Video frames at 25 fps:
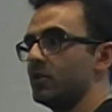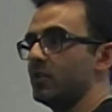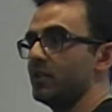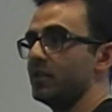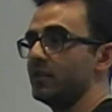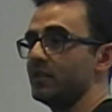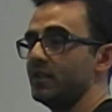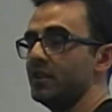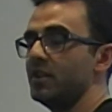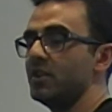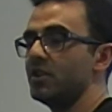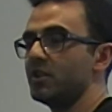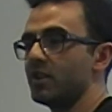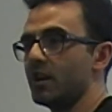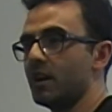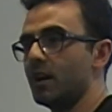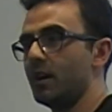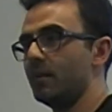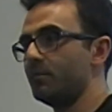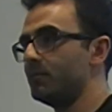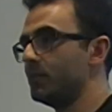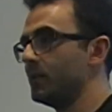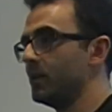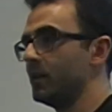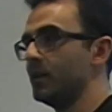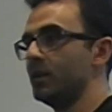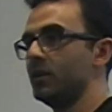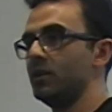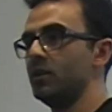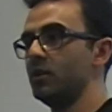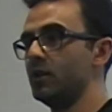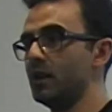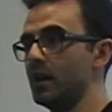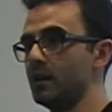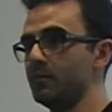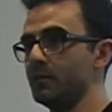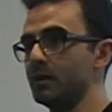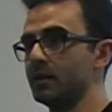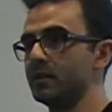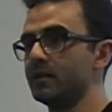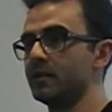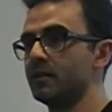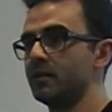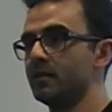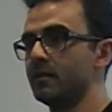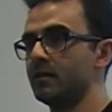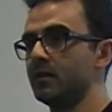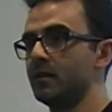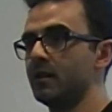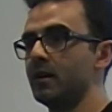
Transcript: C#, you name it.